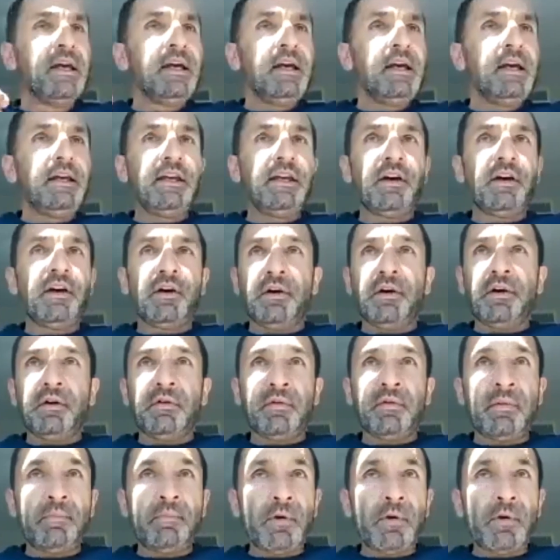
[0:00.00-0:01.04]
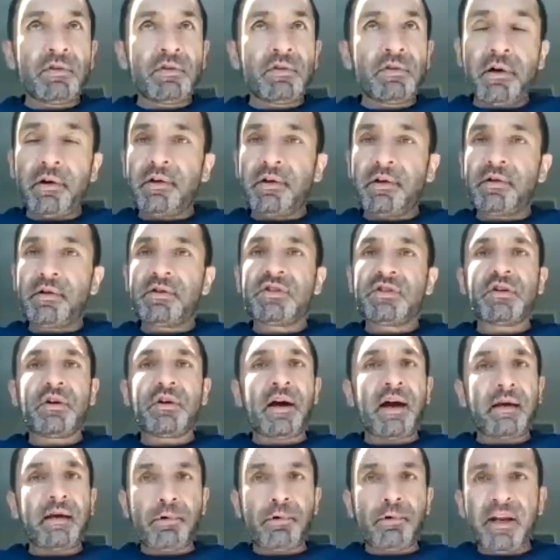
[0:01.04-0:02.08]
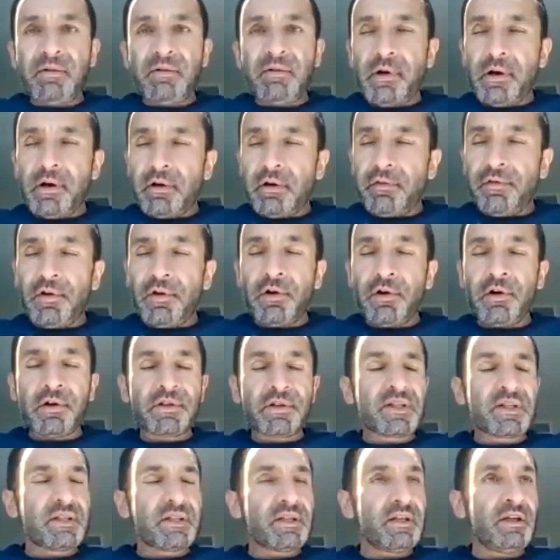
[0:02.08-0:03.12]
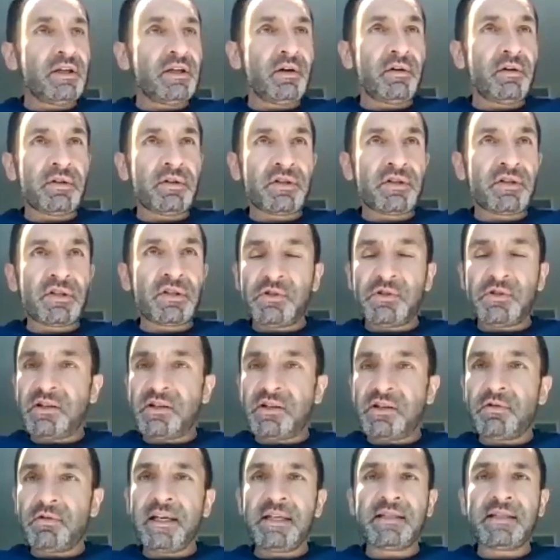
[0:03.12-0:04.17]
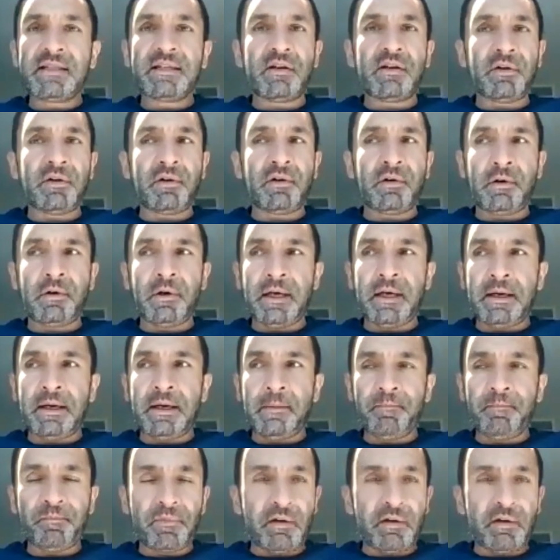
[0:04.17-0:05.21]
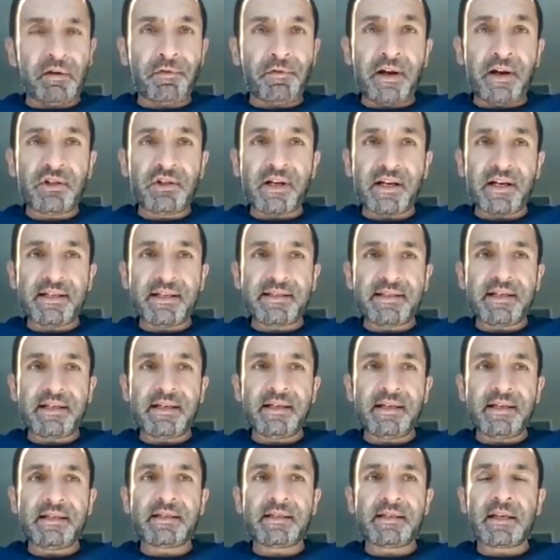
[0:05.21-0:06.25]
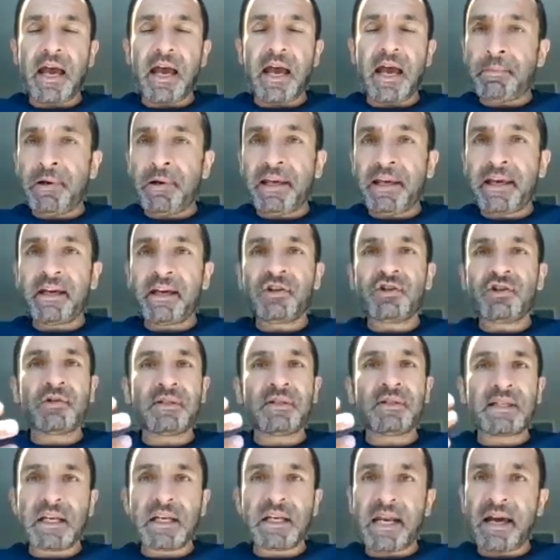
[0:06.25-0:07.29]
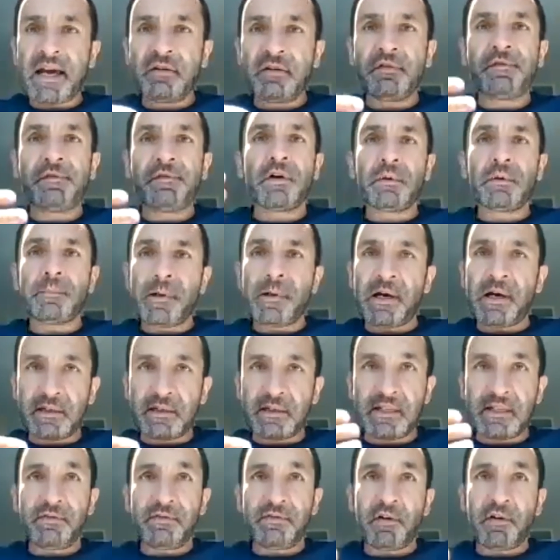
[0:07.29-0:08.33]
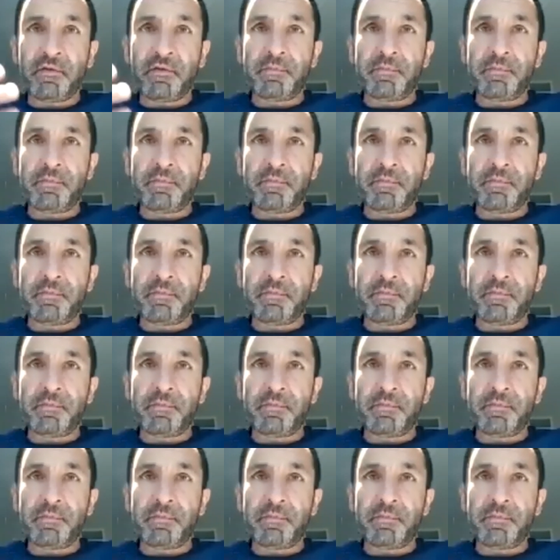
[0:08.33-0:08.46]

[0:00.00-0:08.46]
your remote workers, your hybrid workforce, your subsidiaries, your franchisees, applications, cloud, third parties, fourth